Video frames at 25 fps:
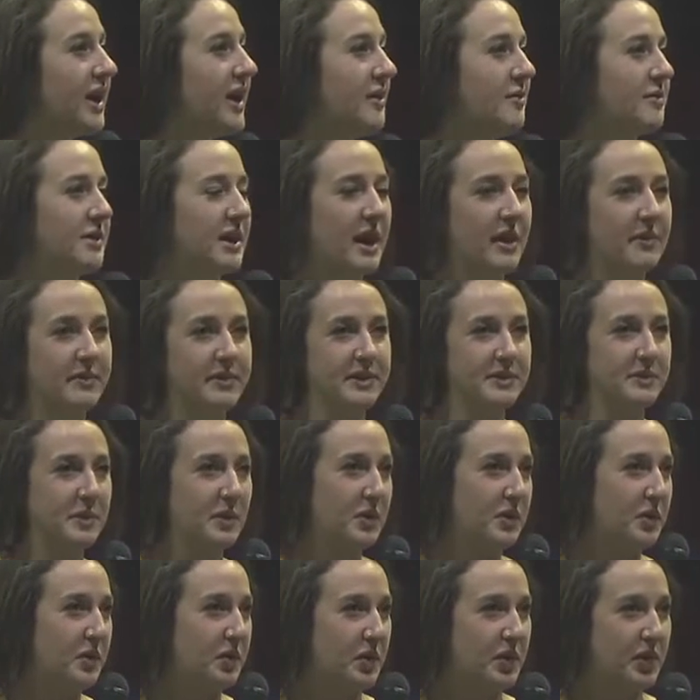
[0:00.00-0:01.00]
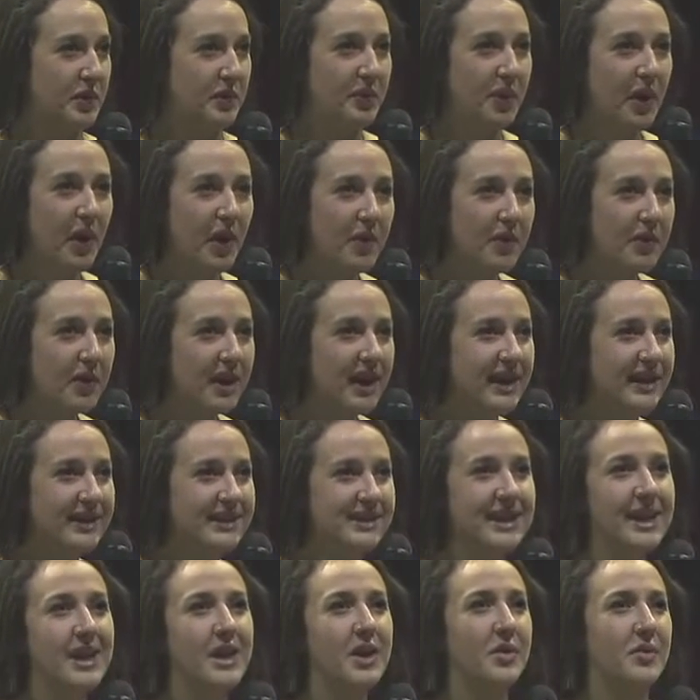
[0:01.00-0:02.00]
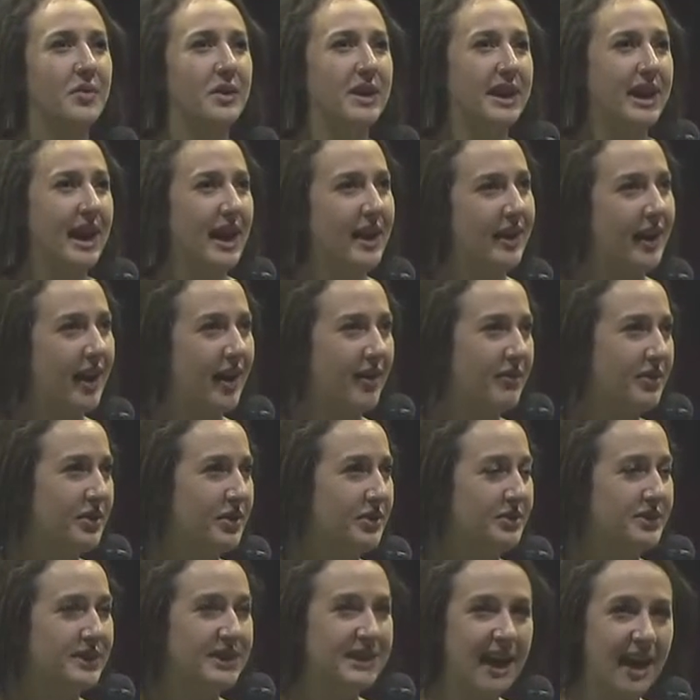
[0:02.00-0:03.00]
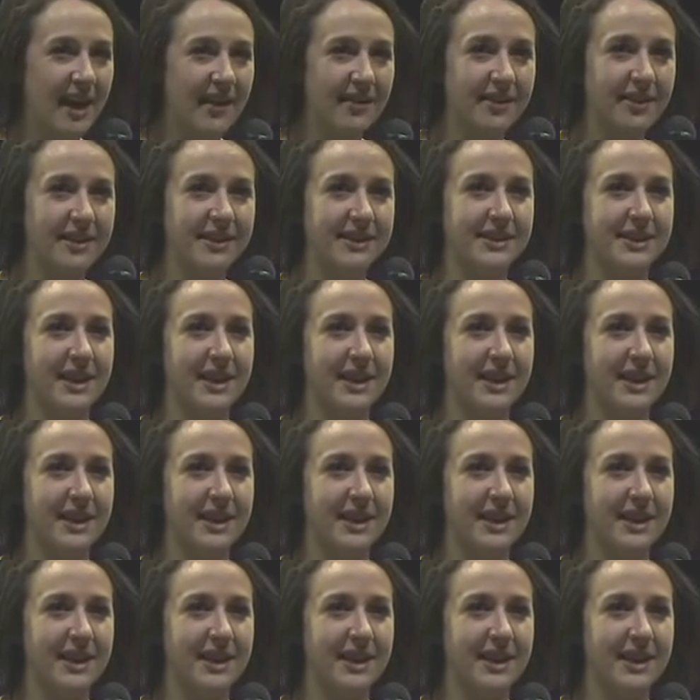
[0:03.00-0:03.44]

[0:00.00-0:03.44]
become a spoken word poet, really uncover those talents.